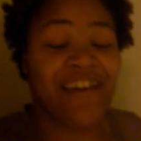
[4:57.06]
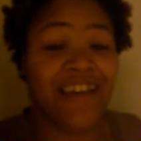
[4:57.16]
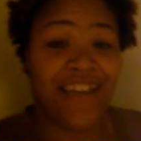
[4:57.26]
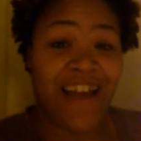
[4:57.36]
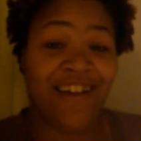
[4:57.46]

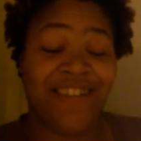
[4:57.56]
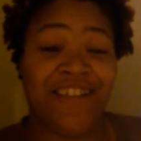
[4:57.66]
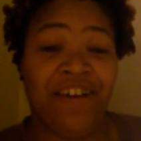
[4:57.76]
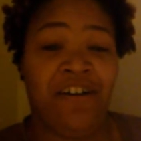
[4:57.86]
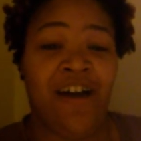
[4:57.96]
Can y'all
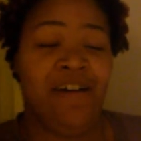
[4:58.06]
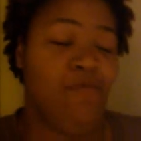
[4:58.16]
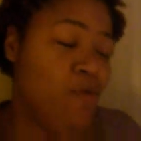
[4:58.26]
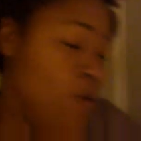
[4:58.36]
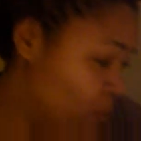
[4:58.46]
tell
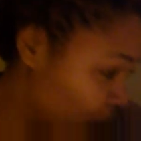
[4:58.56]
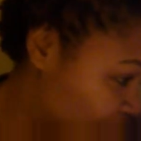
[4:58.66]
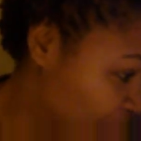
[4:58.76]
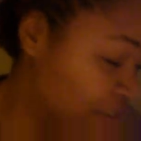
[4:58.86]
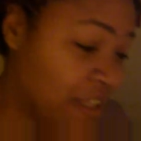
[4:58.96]

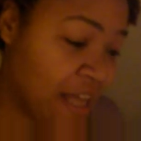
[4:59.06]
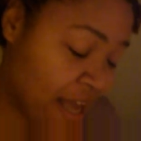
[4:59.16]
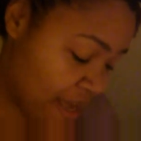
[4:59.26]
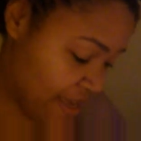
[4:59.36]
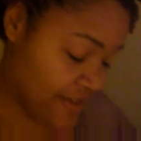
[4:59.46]
I,
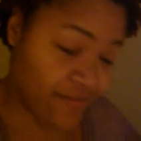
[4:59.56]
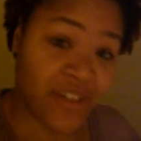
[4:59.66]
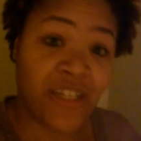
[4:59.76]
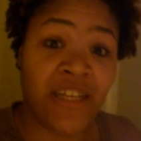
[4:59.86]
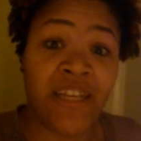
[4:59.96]
I have
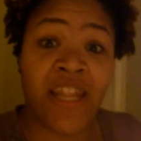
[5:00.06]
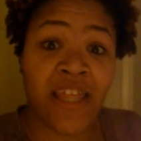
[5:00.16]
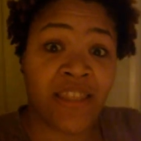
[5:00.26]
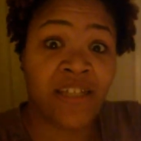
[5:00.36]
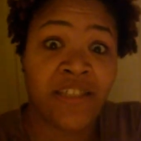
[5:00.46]

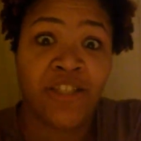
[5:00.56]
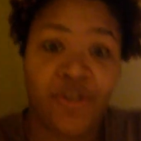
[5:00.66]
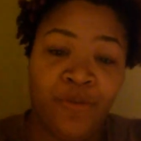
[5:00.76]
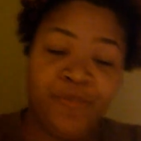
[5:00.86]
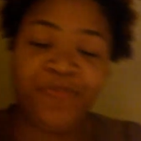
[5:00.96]
nothing to
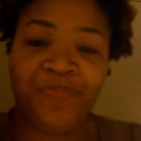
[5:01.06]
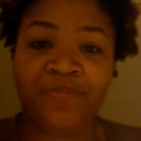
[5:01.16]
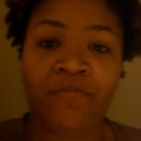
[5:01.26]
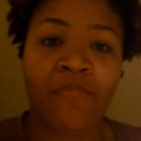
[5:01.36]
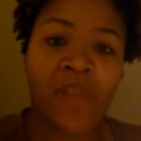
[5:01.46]
do?
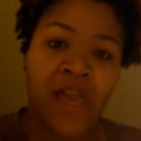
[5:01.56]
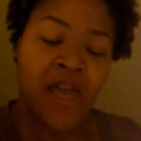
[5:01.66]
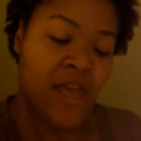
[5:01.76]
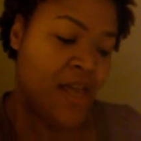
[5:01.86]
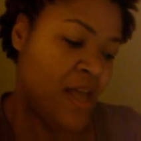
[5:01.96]

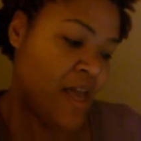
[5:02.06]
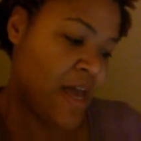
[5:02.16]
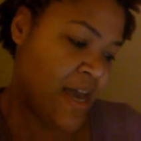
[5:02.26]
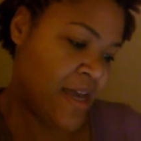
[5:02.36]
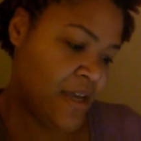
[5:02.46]

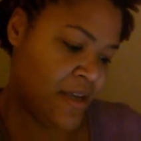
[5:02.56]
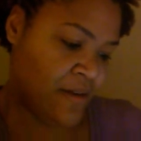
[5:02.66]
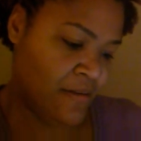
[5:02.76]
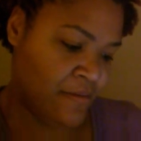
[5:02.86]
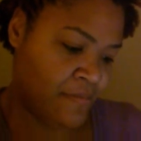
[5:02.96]
I
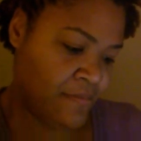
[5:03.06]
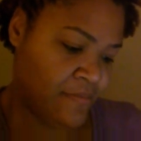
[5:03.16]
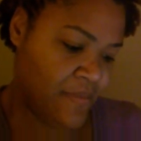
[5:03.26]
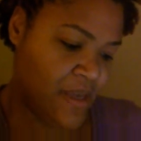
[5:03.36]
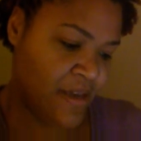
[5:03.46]
am
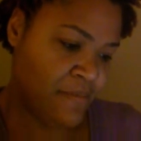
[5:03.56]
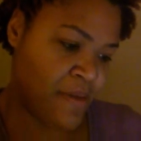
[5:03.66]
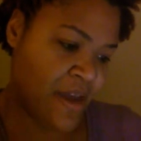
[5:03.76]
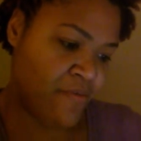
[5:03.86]
in my